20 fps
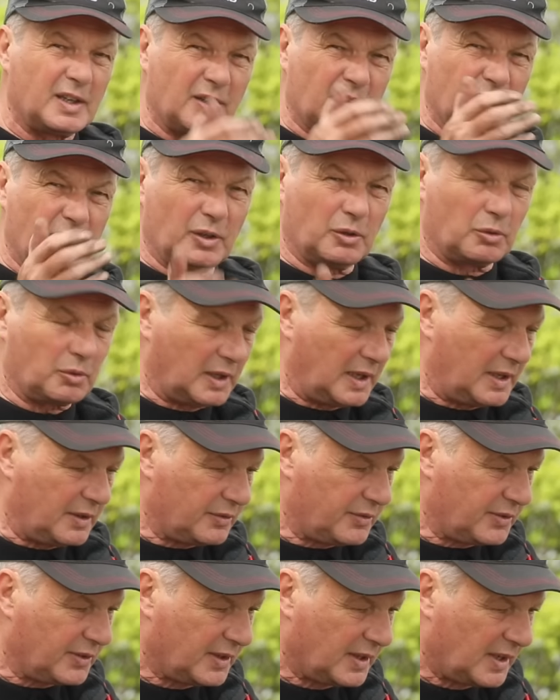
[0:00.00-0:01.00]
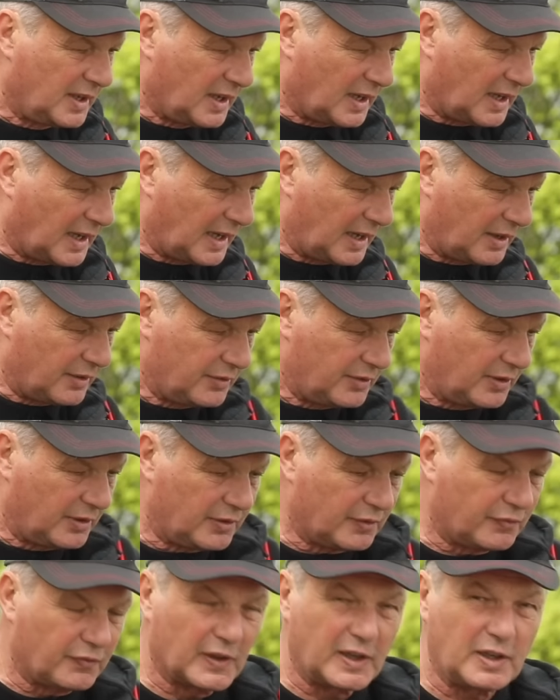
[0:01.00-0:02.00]
the hook length, and the
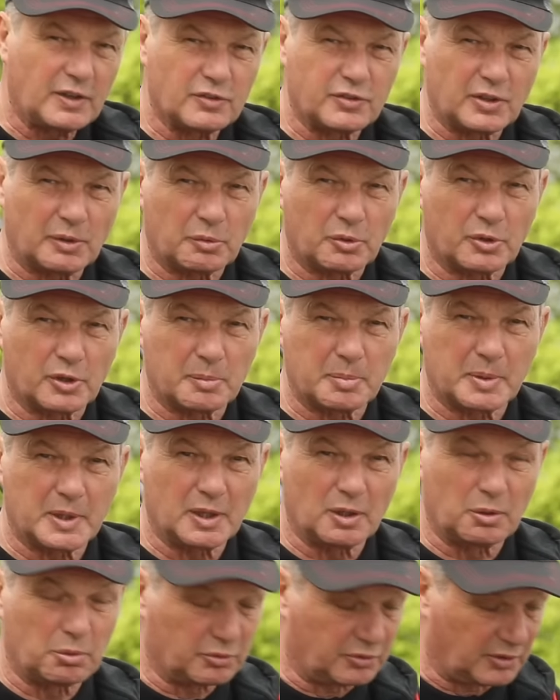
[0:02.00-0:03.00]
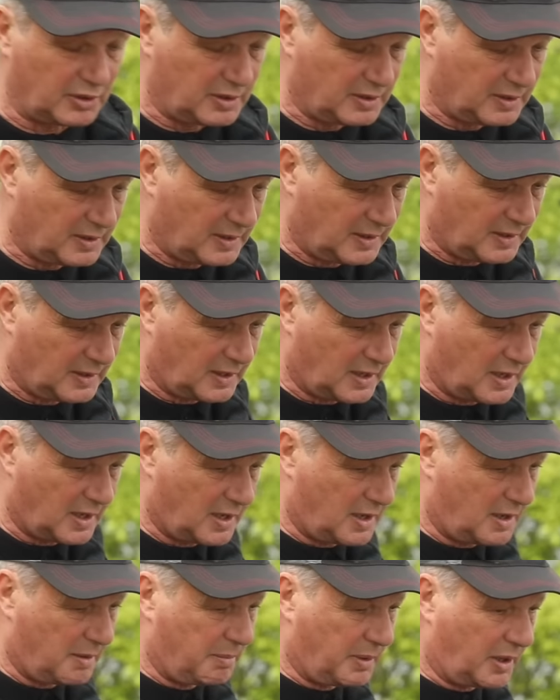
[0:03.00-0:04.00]
feeders that we're going to be using,
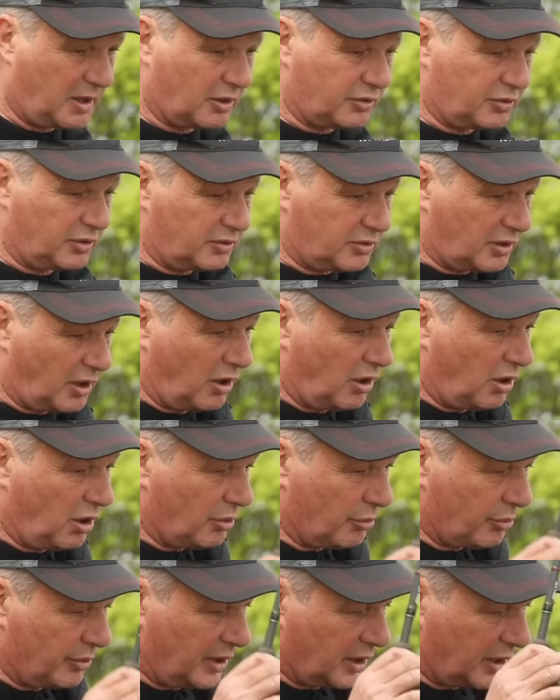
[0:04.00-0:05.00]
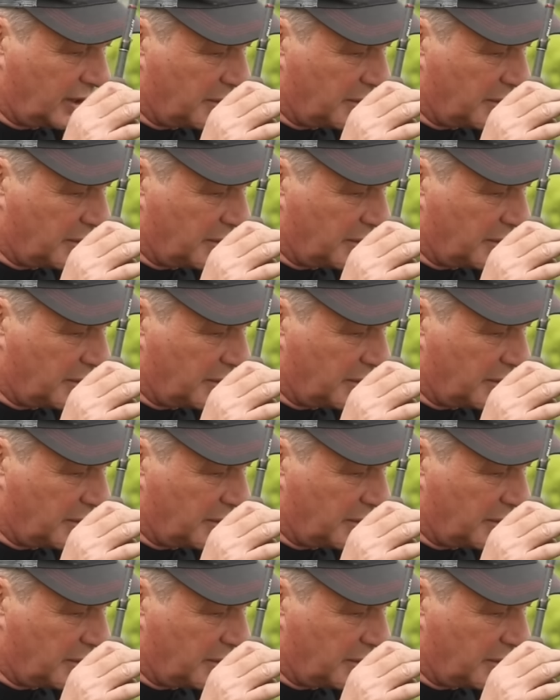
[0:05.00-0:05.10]
because it's all really